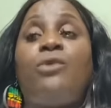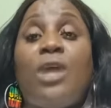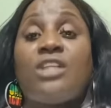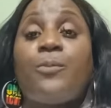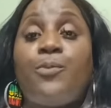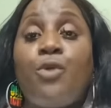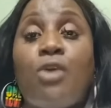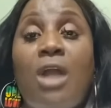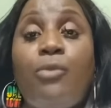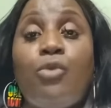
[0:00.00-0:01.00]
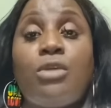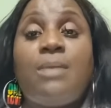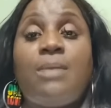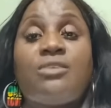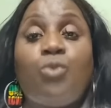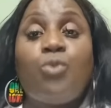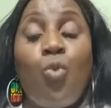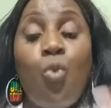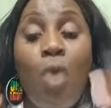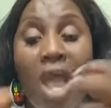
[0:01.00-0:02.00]
will watch the program knows so I
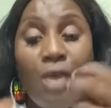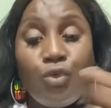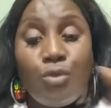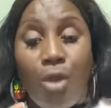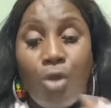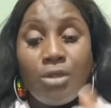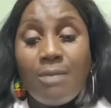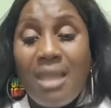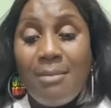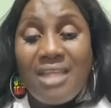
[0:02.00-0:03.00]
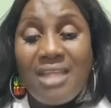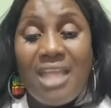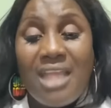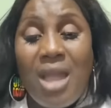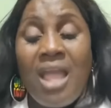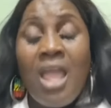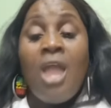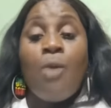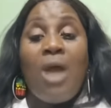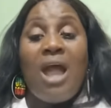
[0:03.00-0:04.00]
want to know about them. Your man, you
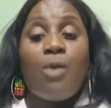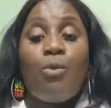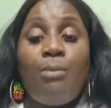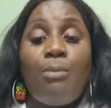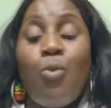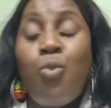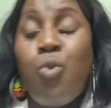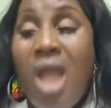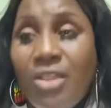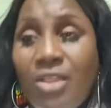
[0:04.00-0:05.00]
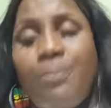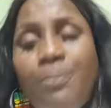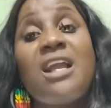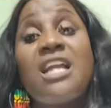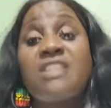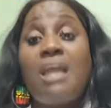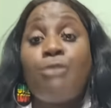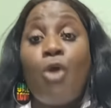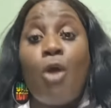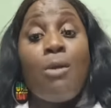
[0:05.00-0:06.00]
walk with me, walk plank a shop,
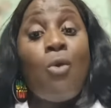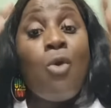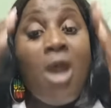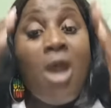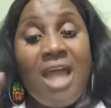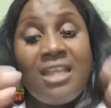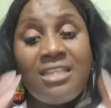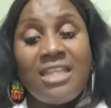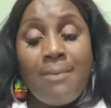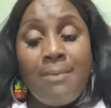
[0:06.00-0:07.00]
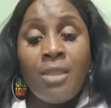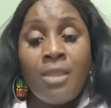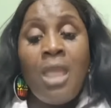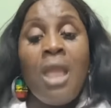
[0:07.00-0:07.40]
don't me want them.